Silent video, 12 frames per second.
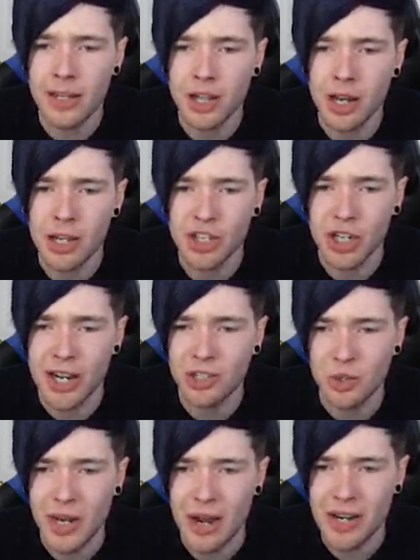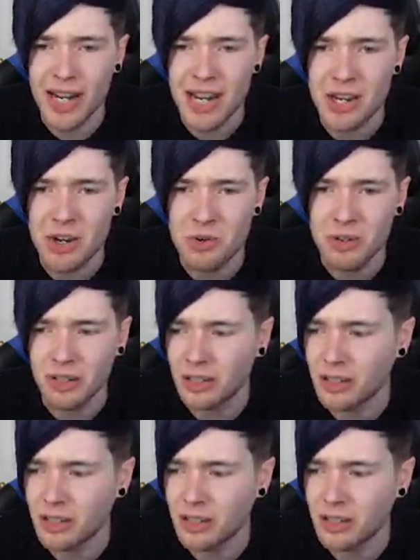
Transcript: He's gonna chase you down and eat you.